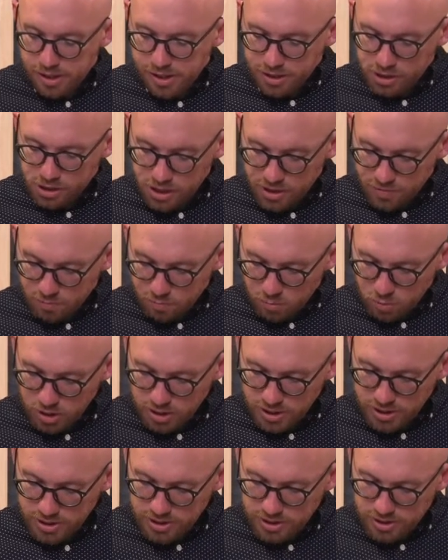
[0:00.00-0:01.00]
chief
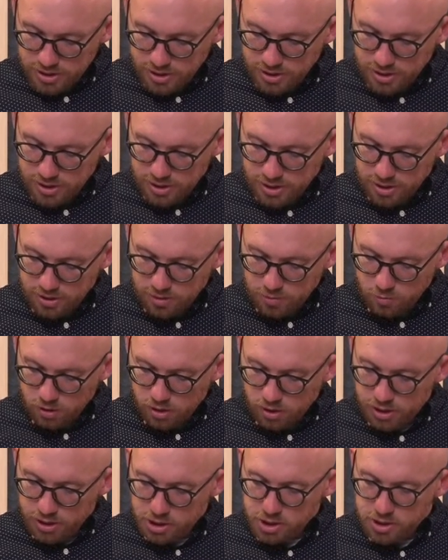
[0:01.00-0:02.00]
priest and the
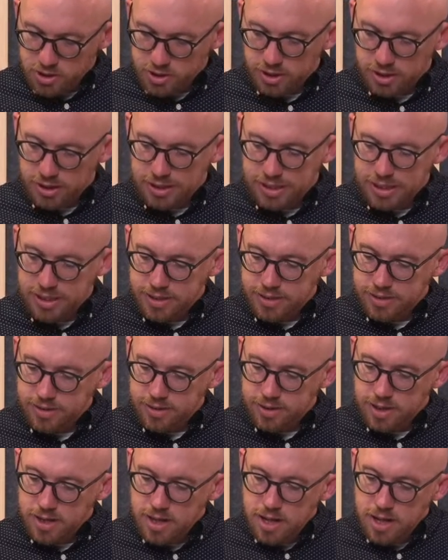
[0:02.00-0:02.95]
religious elite,